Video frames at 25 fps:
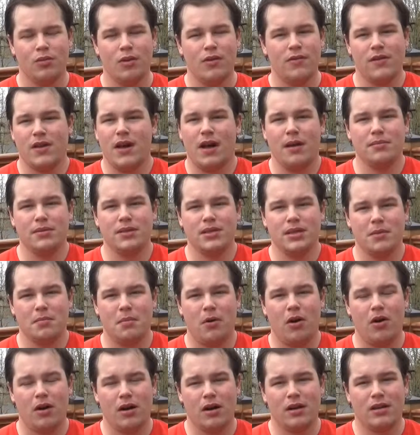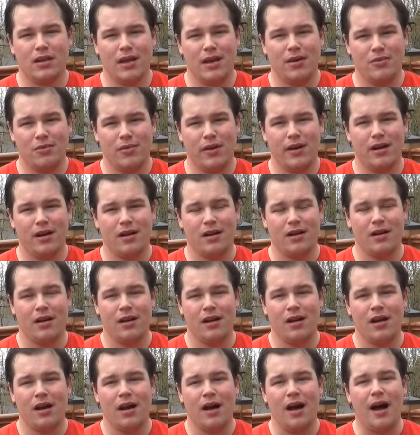we've come to the part that where
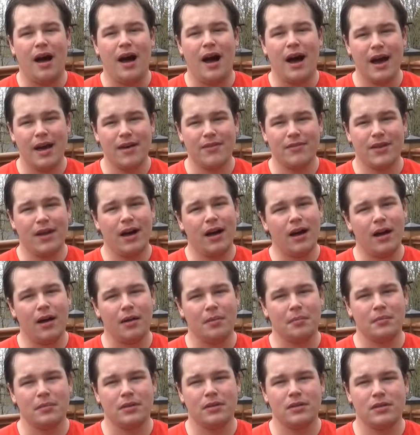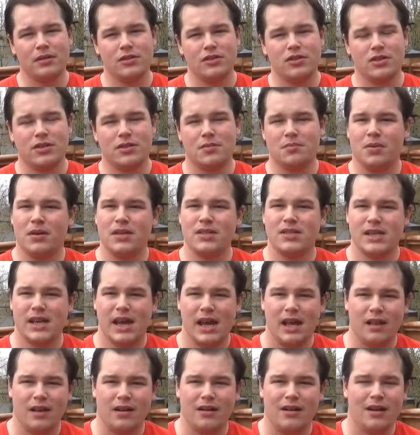I've come to just put
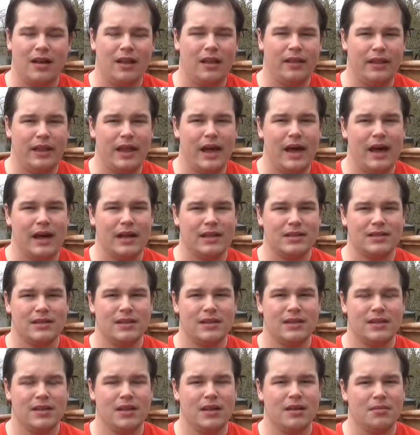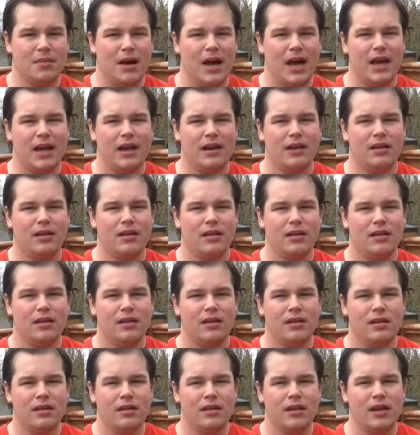together a lot in mind
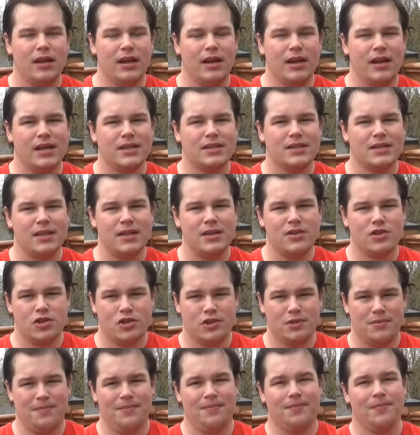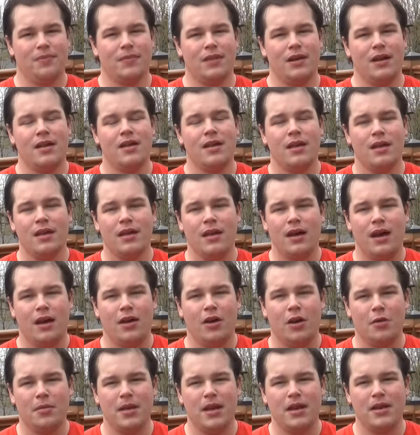and as such,
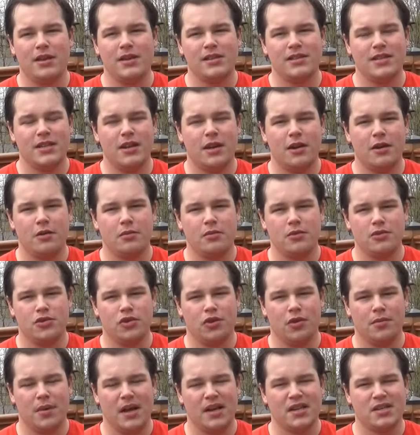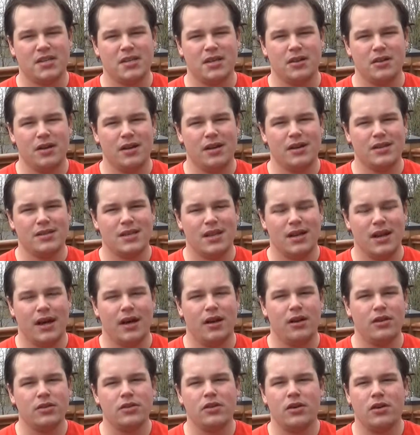I hope that you continue to enjoy my series. And
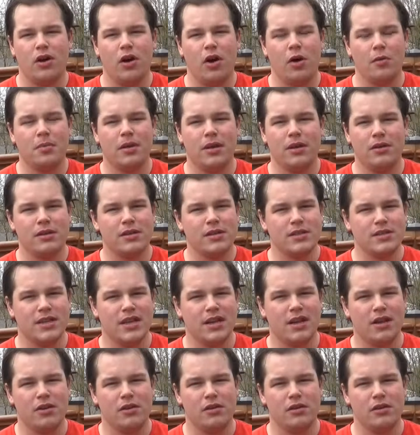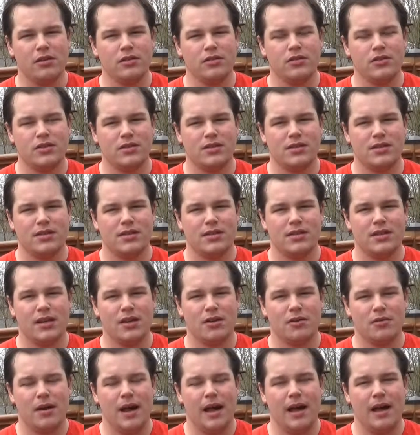I also hope that you continue to just
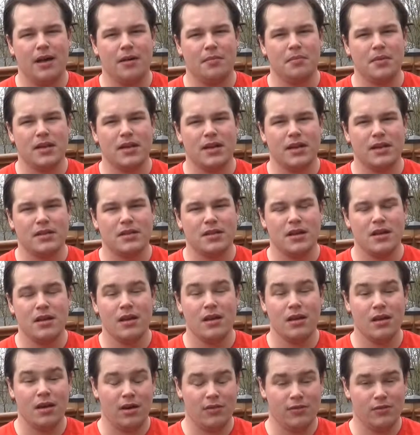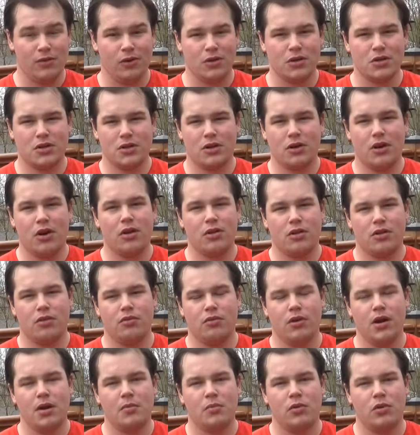stick around because, of course, there are
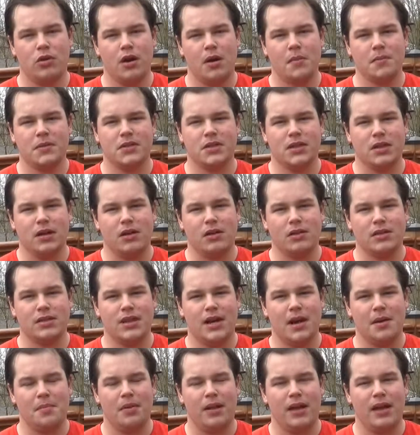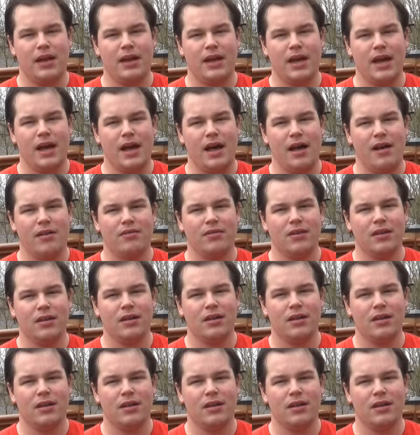three more episodes that I plan to have